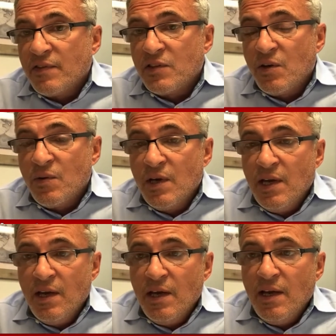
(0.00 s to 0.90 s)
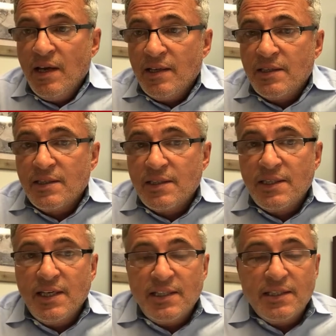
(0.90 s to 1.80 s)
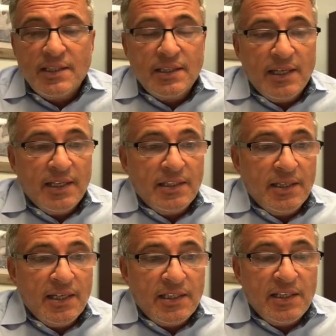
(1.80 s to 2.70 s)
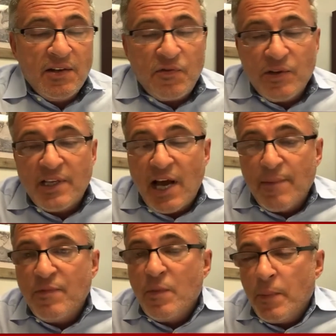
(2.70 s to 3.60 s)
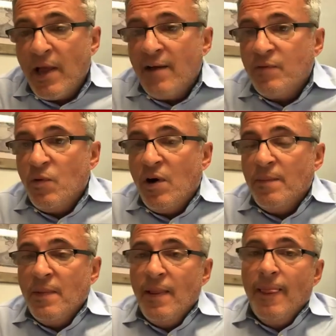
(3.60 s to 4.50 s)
So it's a different type of platform,